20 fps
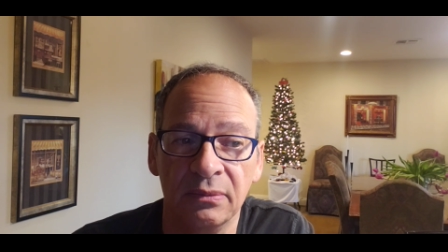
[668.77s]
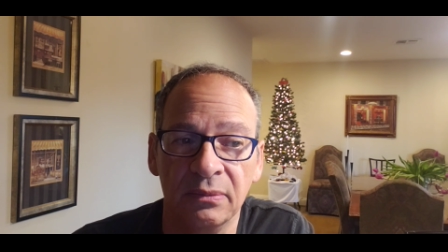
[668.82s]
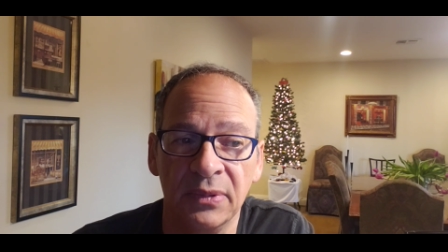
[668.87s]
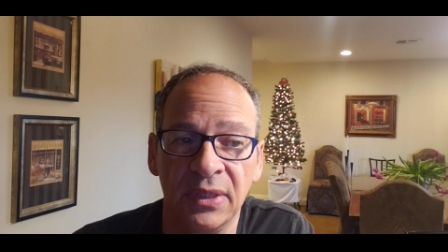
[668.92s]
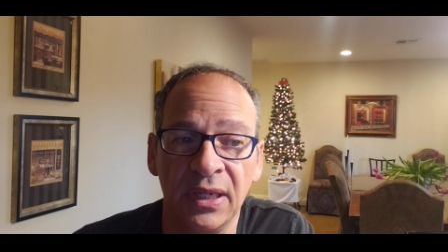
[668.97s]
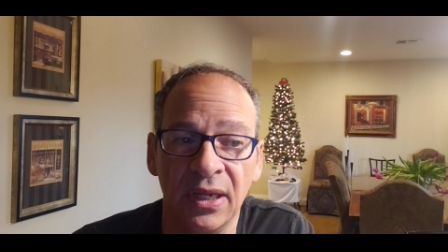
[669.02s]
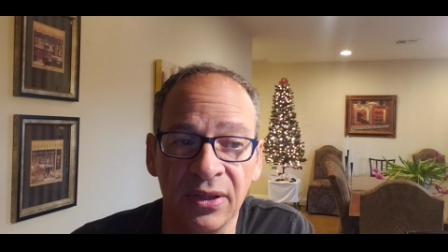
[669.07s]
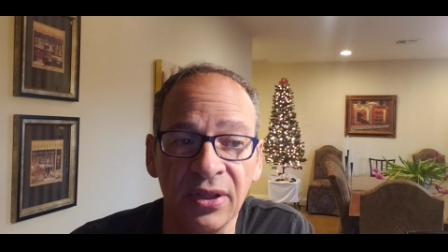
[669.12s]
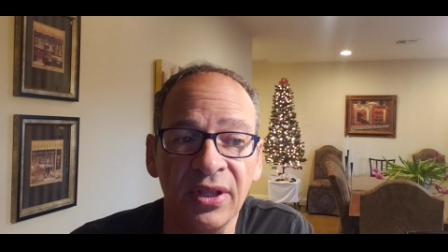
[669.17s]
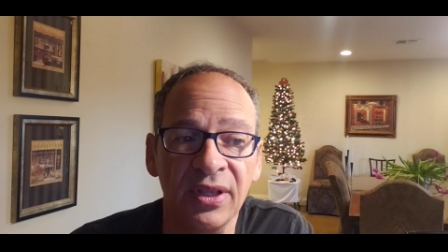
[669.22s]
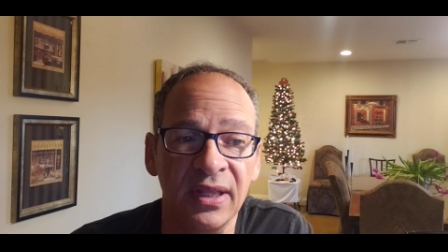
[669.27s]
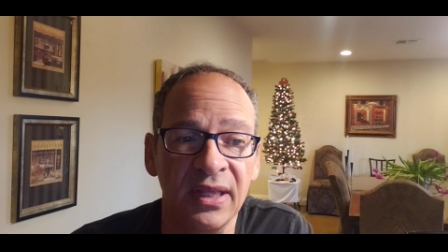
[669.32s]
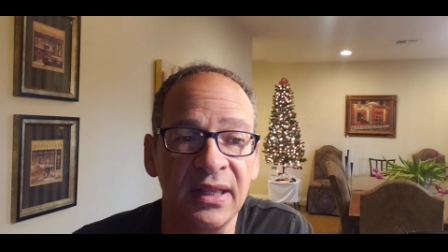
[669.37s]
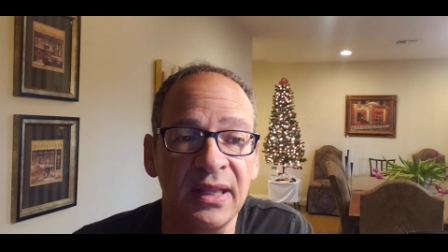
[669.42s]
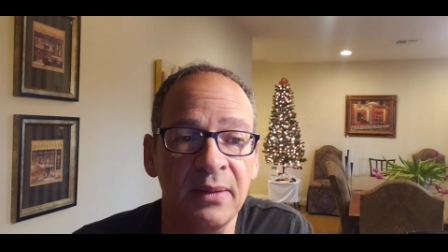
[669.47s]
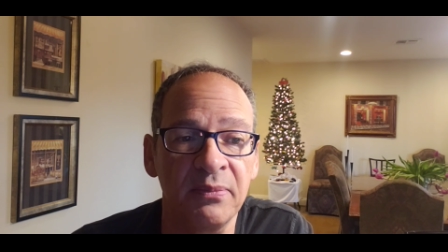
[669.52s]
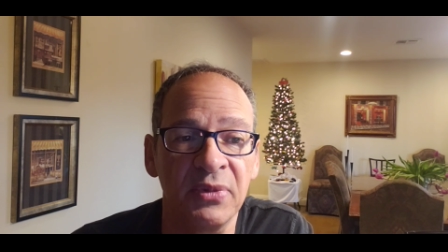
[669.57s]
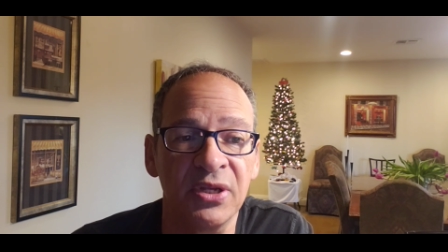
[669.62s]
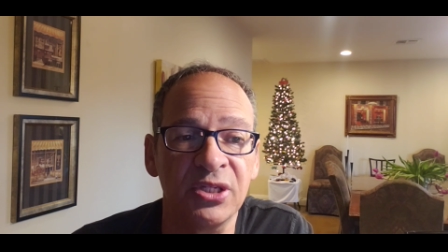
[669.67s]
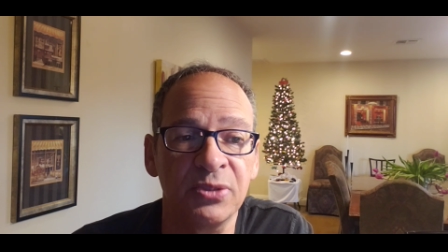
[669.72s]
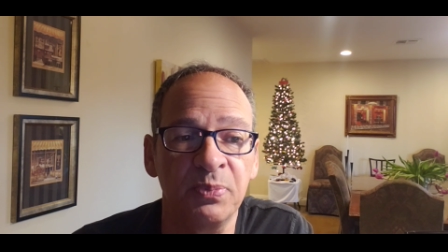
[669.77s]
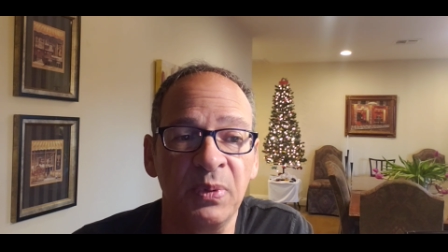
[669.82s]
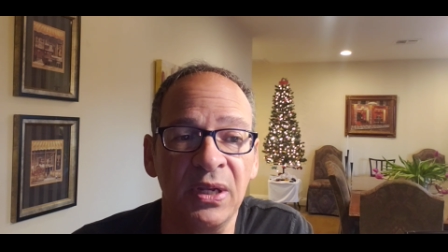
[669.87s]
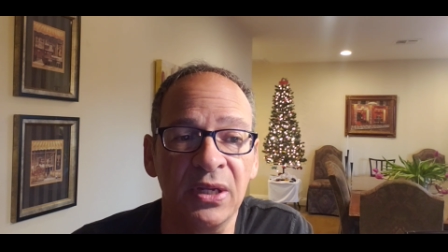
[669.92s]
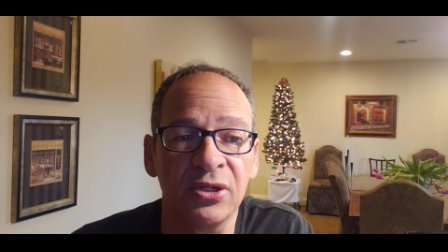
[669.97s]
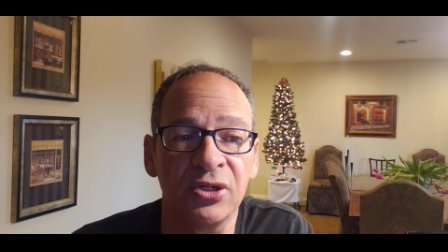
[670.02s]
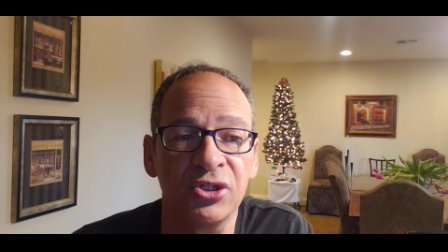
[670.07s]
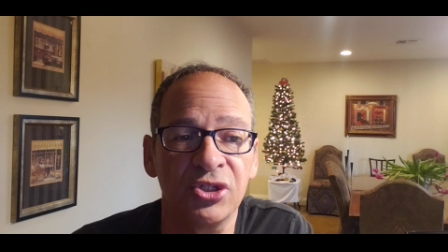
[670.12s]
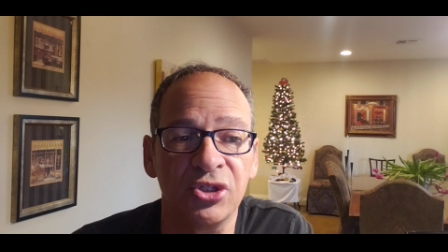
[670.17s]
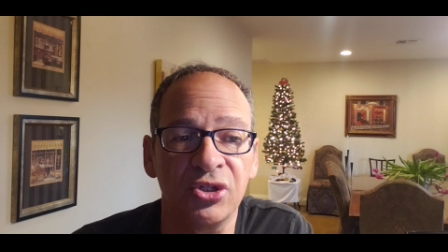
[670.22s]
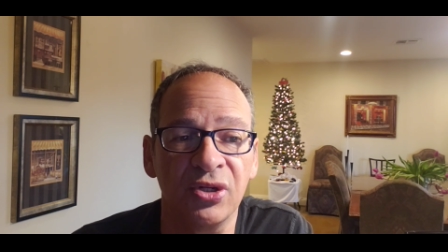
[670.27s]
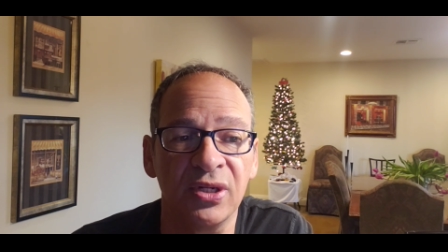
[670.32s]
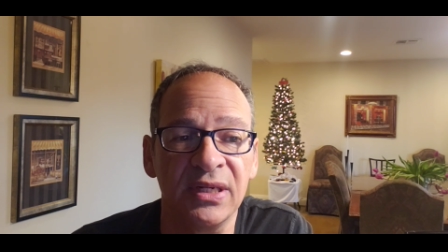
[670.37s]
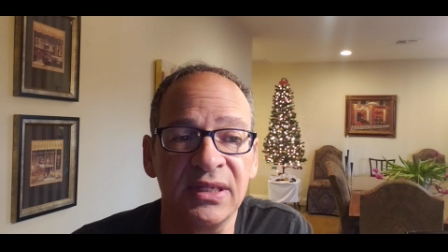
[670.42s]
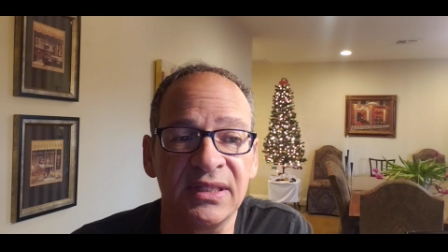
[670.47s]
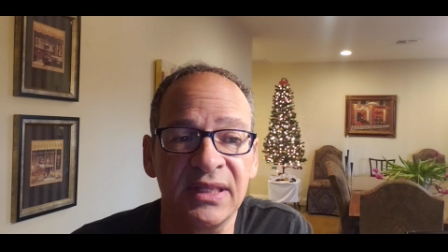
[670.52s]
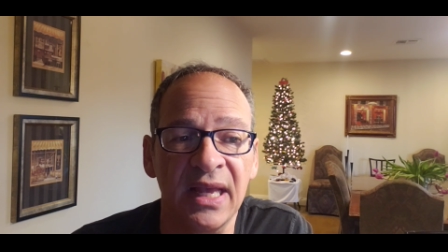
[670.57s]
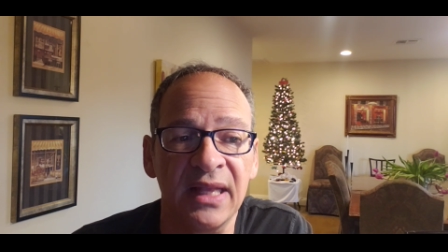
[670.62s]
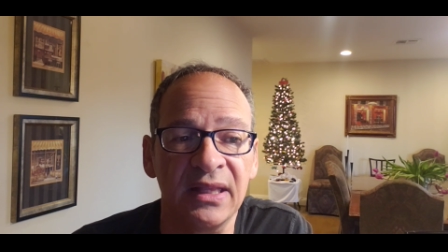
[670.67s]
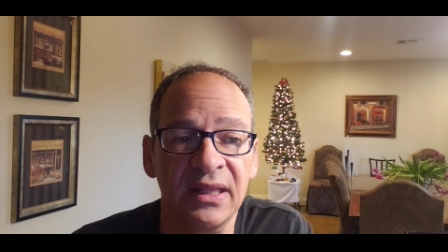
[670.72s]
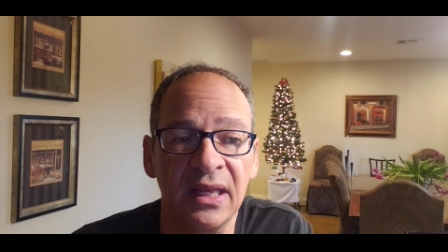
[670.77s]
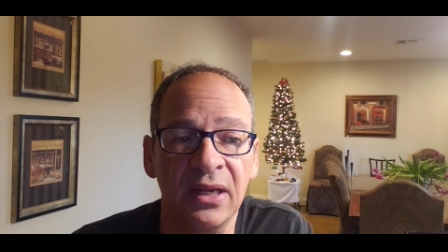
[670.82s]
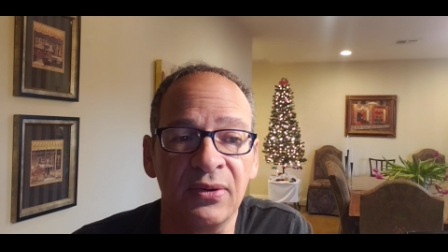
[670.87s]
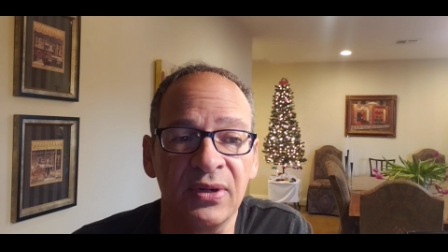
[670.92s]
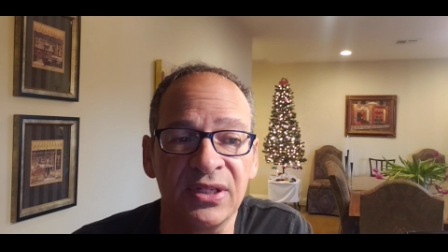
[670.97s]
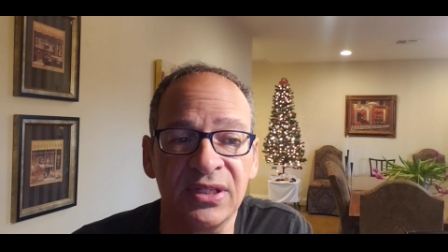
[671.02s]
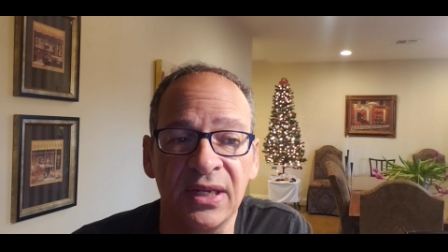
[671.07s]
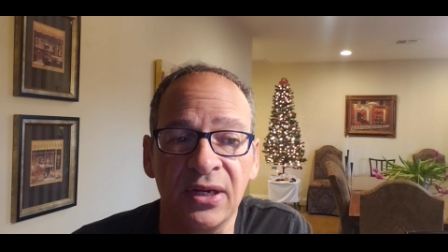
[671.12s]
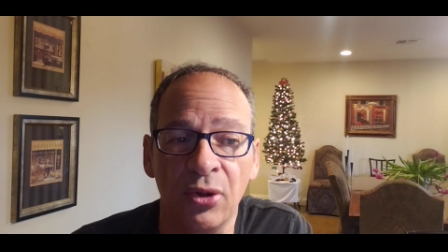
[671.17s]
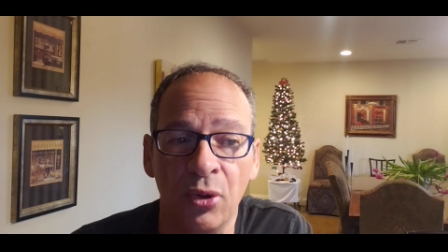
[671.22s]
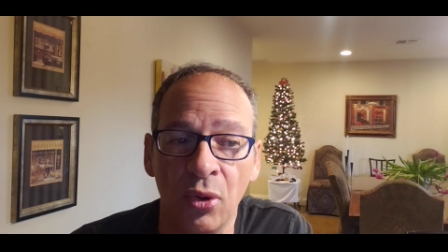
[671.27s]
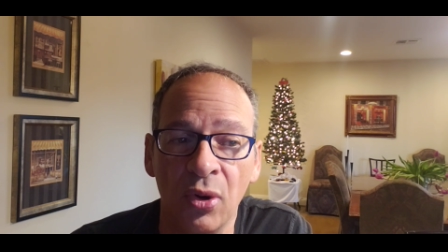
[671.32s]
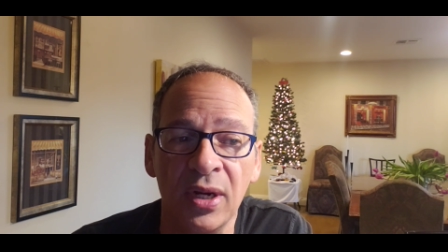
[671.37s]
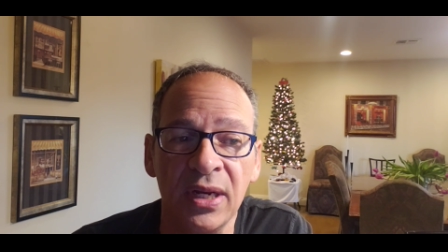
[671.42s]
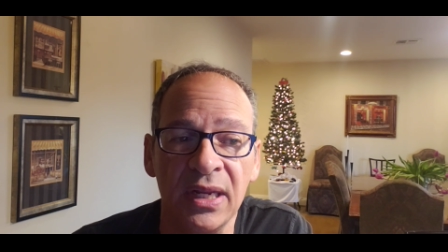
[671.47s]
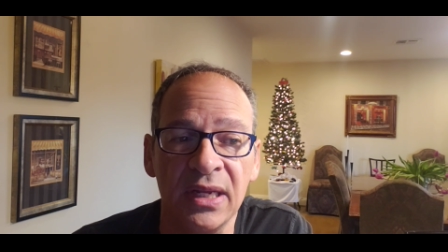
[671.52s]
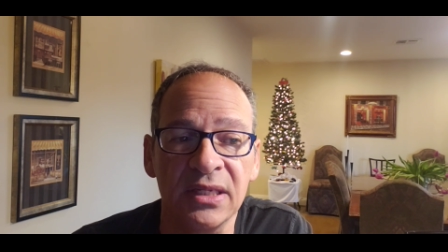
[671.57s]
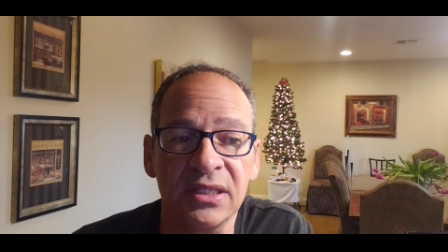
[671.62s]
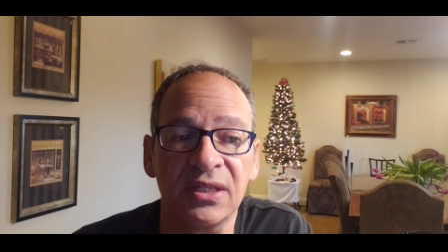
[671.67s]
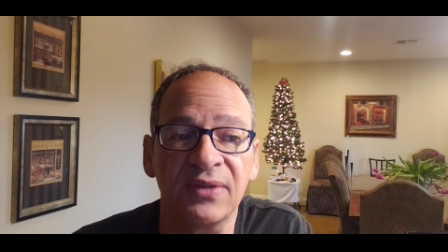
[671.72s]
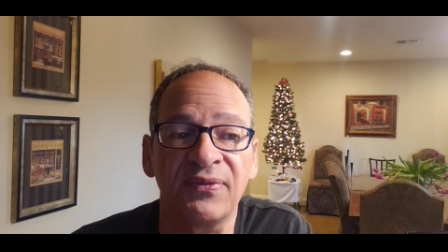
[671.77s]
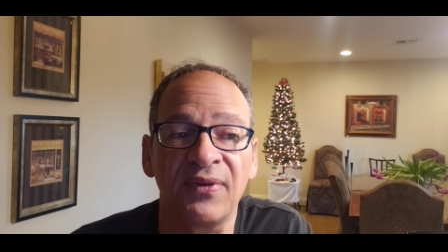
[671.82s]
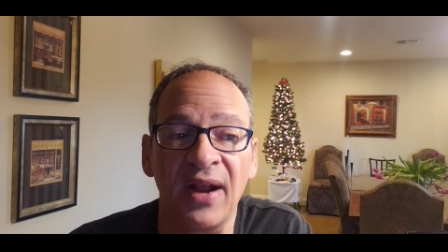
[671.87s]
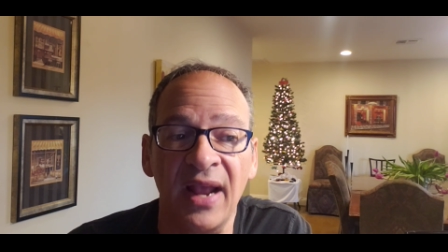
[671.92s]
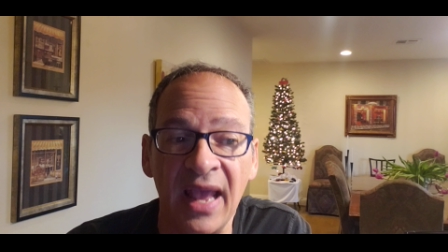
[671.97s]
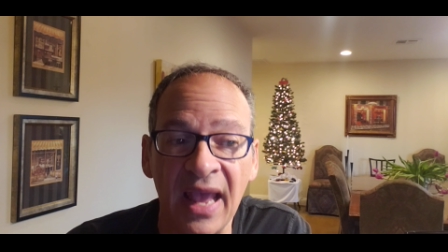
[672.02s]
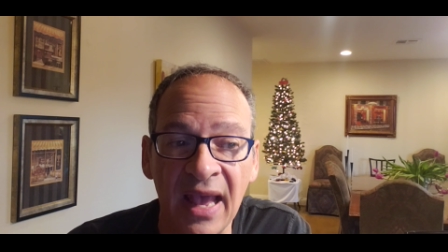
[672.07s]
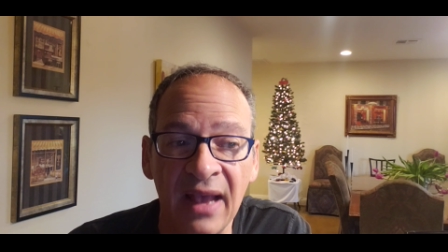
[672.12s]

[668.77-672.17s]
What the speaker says: The other thing that must be understood is that there is an audience for